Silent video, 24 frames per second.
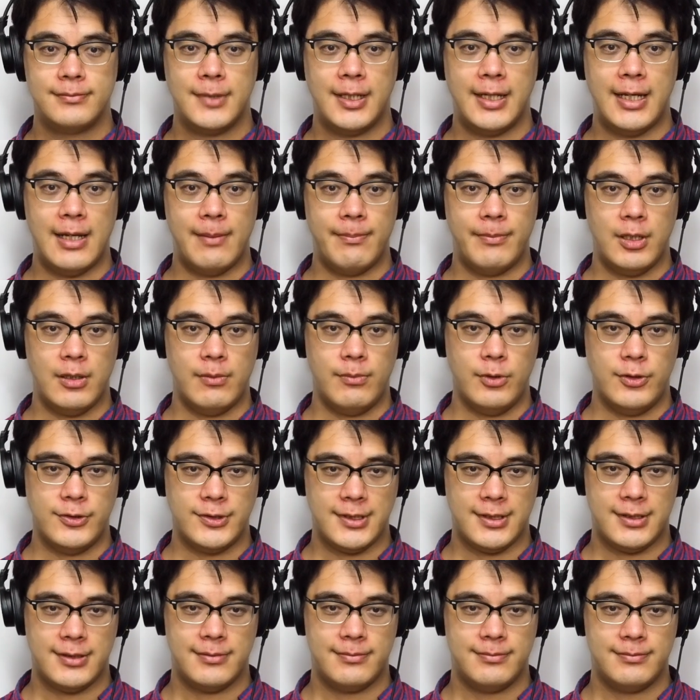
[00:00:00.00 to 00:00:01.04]
Ambient
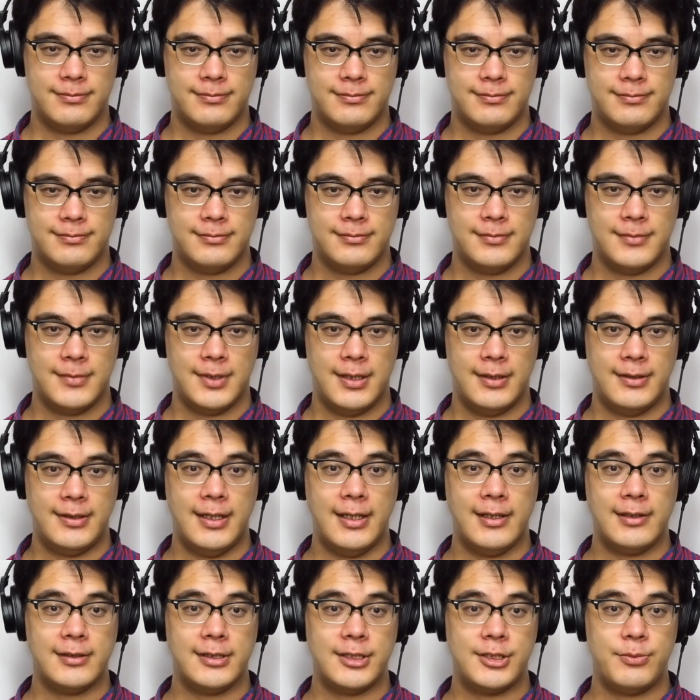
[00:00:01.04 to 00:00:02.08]
music, the
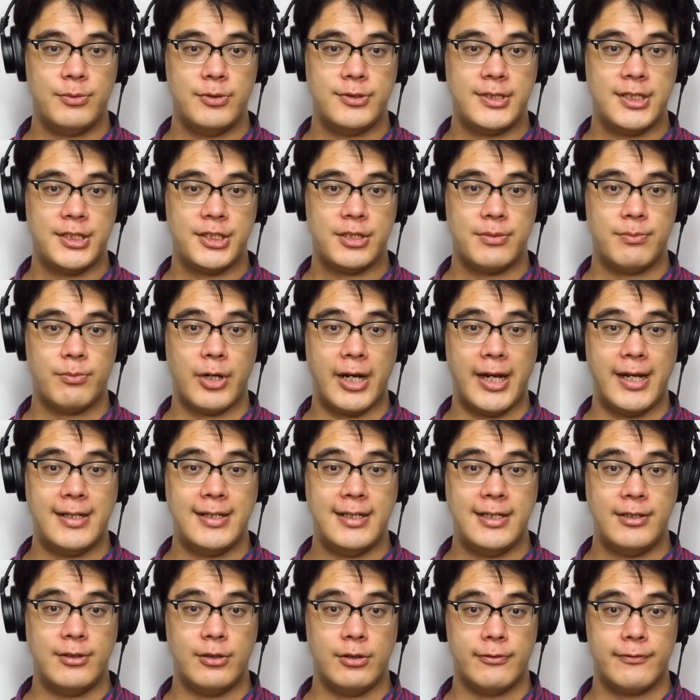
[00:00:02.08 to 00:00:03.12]
English musician Brian
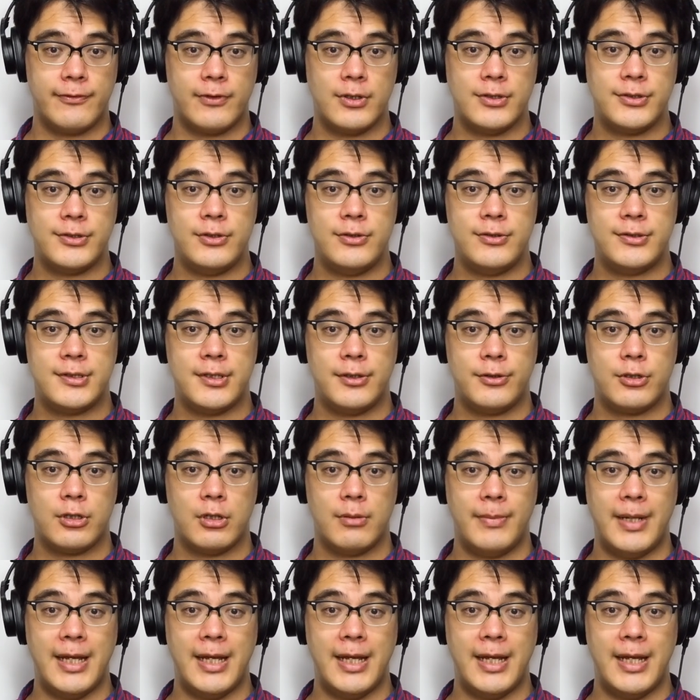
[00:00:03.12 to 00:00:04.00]
Eno first used the term